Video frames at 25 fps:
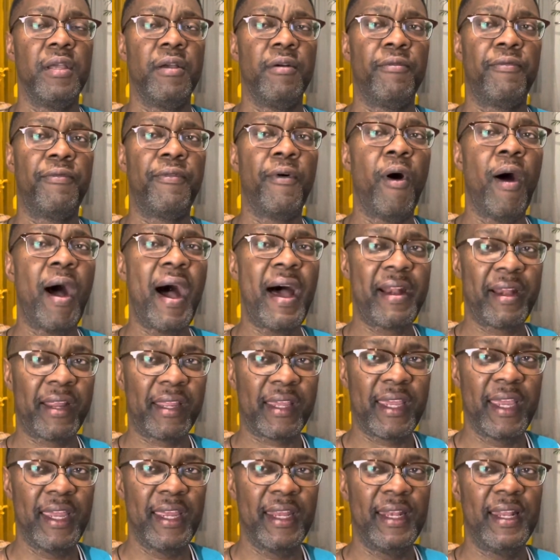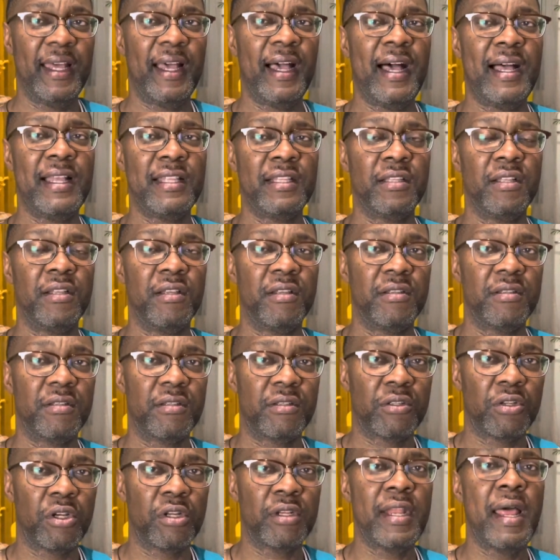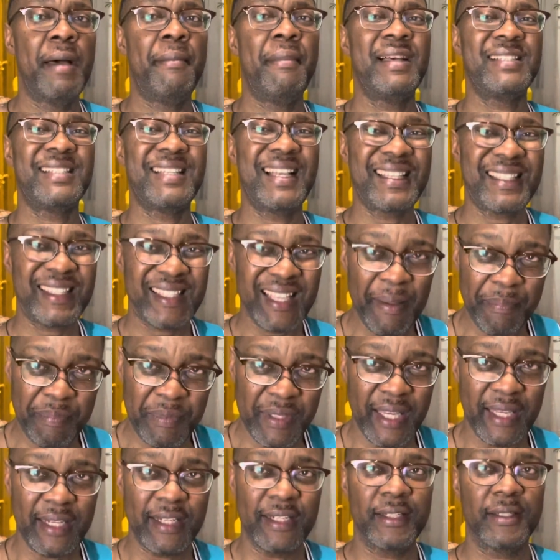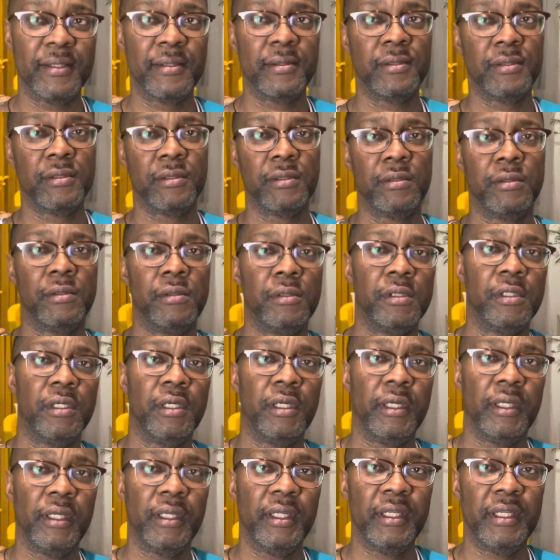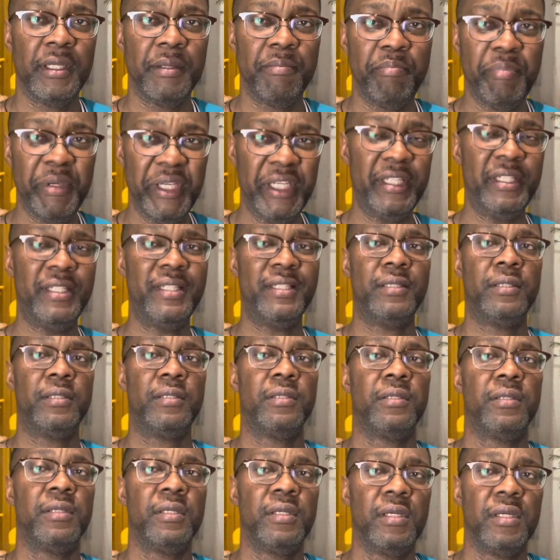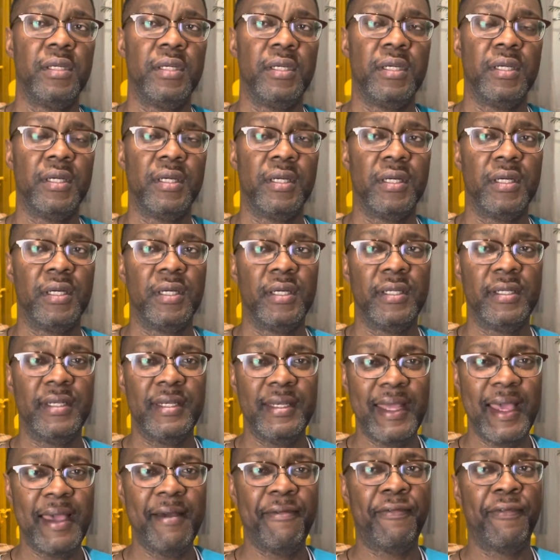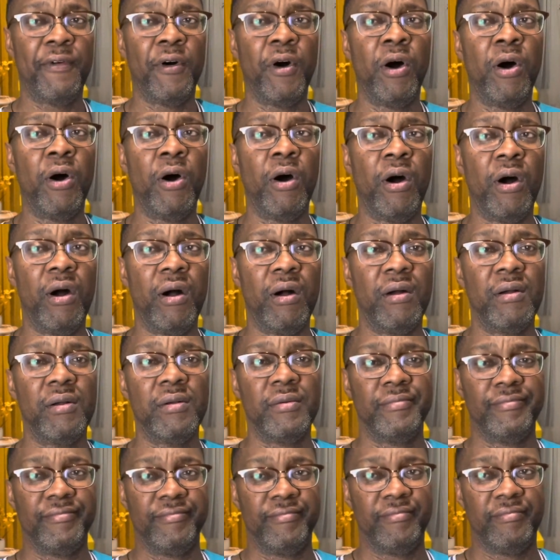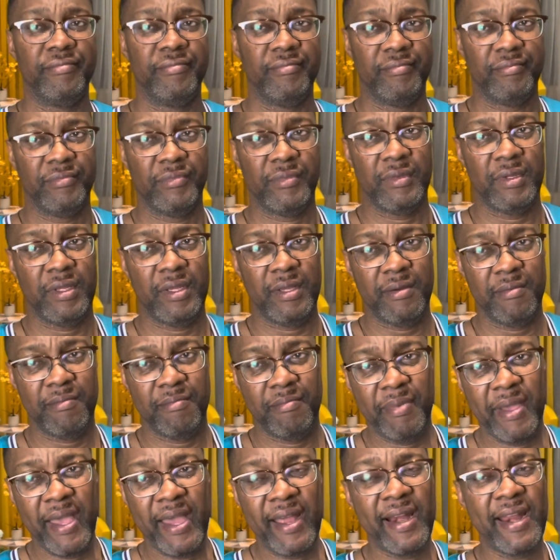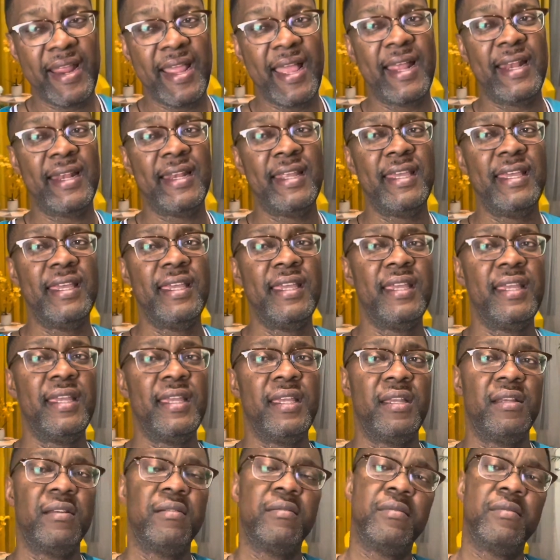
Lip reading: for Harry Kane, and Tottenham has accepted the bid. Therefore, barring any